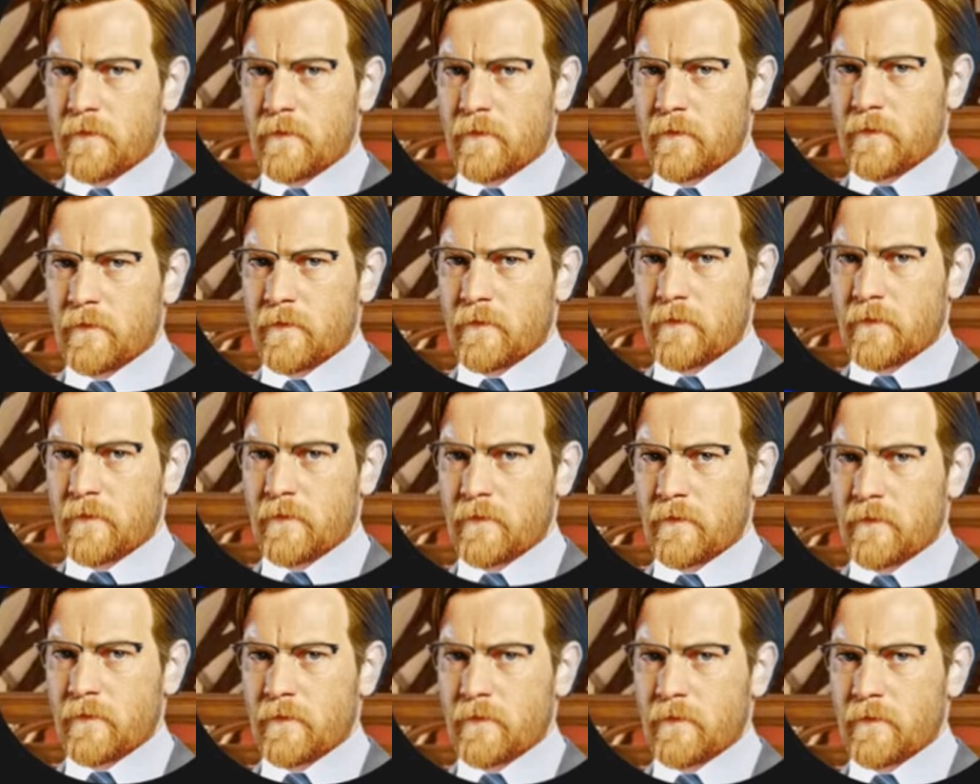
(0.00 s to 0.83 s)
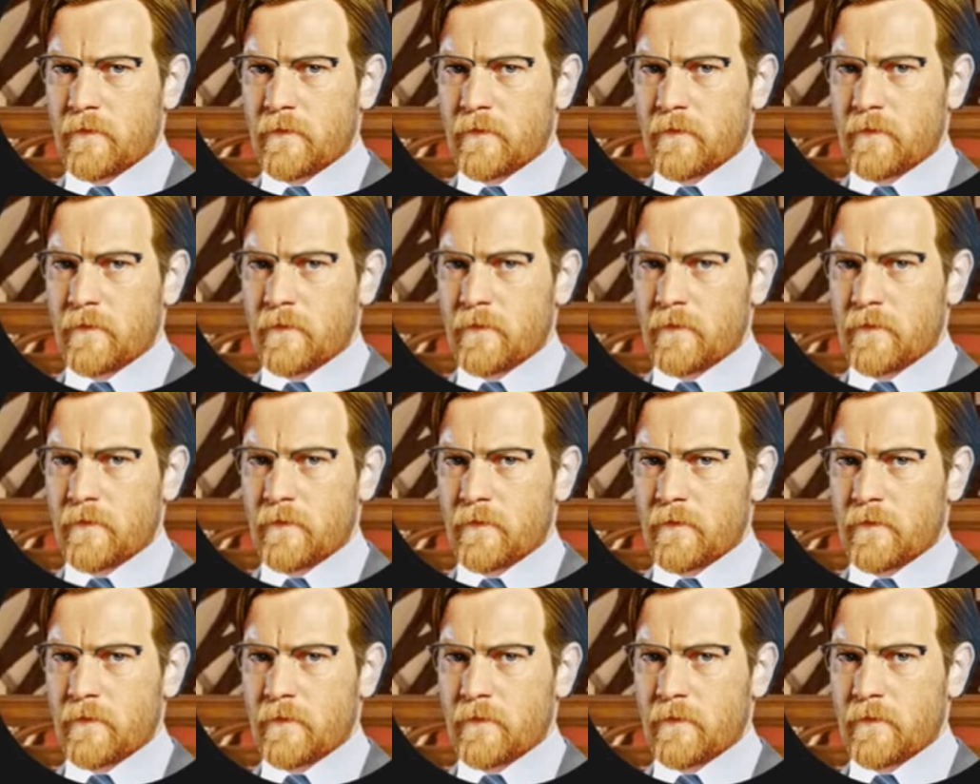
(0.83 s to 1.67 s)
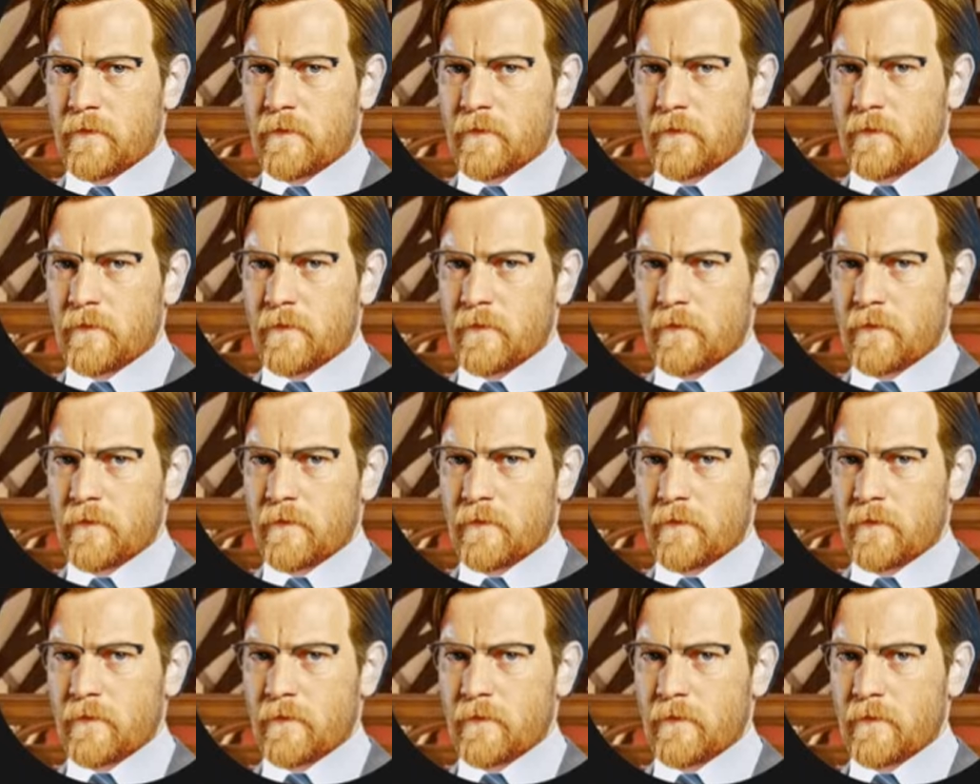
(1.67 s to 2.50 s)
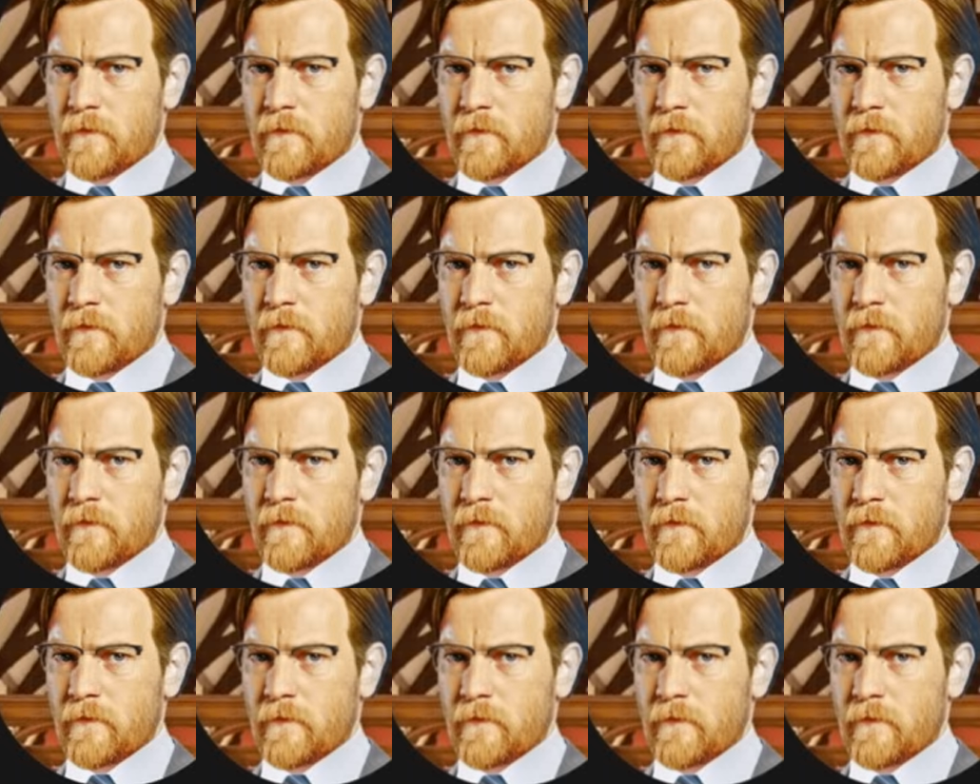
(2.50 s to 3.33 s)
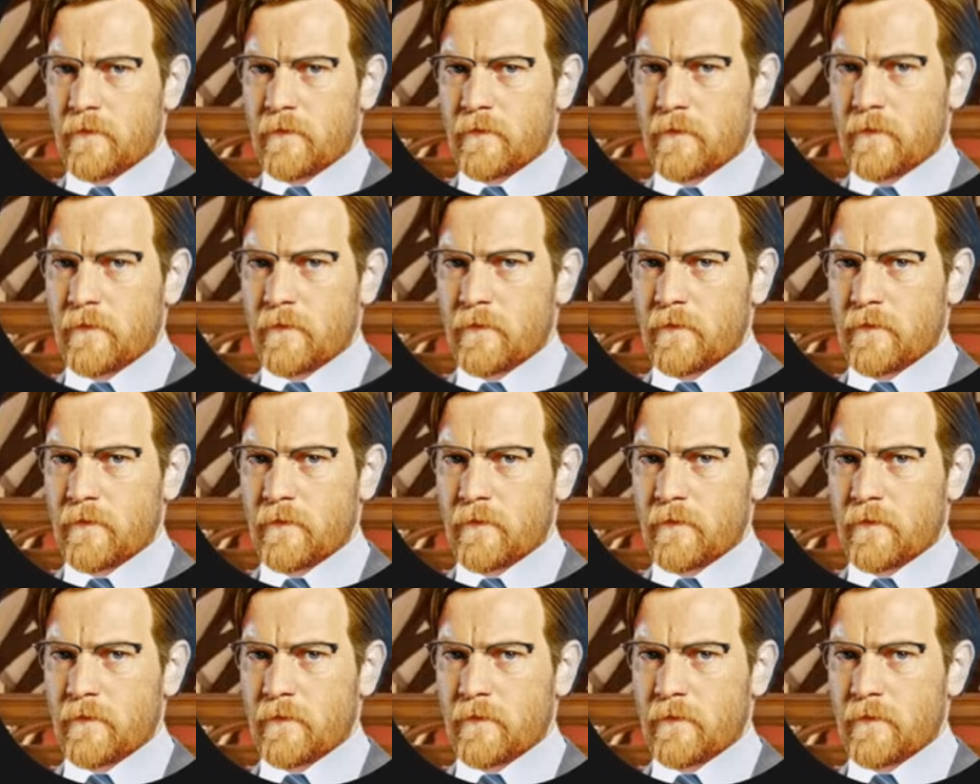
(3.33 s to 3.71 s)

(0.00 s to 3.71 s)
(not speaking)